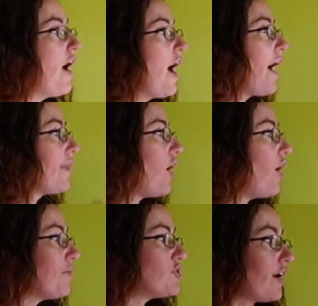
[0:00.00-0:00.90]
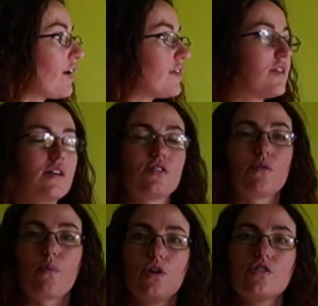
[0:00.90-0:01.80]
And the object is the
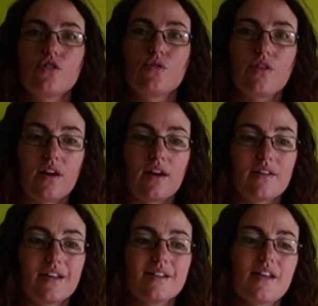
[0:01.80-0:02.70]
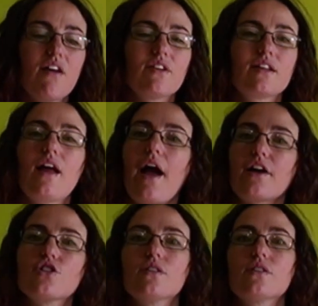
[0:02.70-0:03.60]
person or thing that is having the
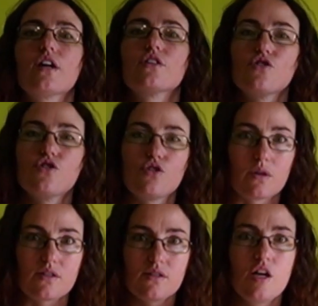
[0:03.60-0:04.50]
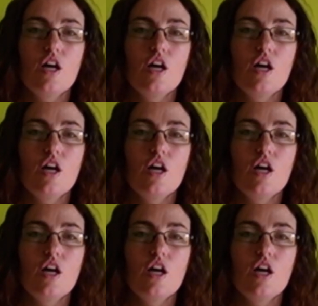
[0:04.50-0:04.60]
action done to it.